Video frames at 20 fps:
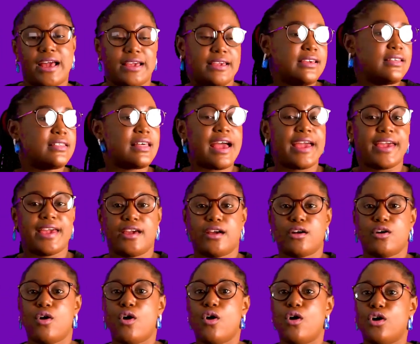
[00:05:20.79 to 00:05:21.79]
either
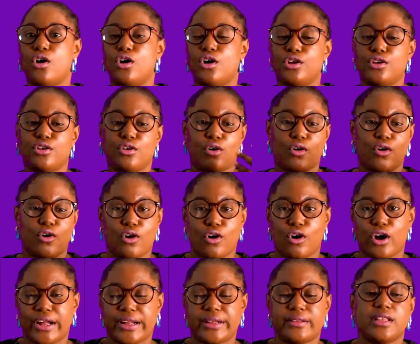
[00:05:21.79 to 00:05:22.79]
a cone
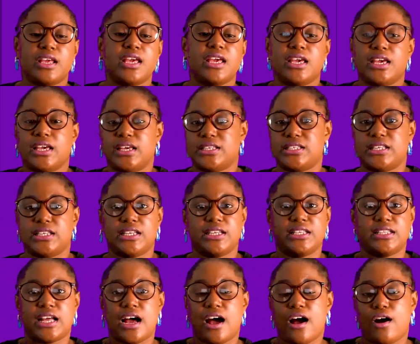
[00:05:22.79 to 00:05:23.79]
or a
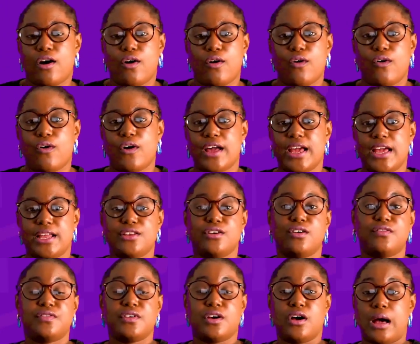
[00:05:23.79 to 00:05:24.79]
cylinder or any
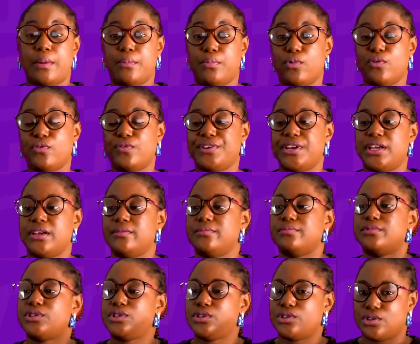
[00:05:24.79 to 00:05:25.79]
of the above
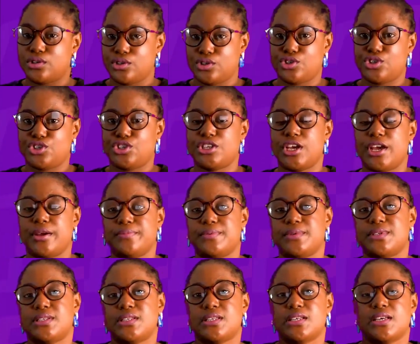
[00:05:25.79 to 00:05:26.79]
named
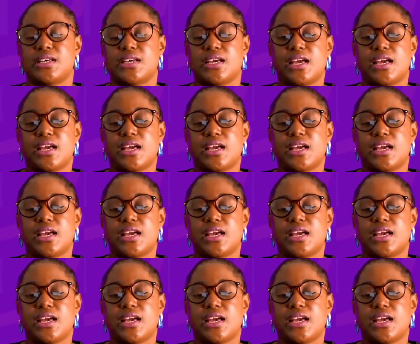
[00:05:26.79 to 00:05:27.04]
shapes.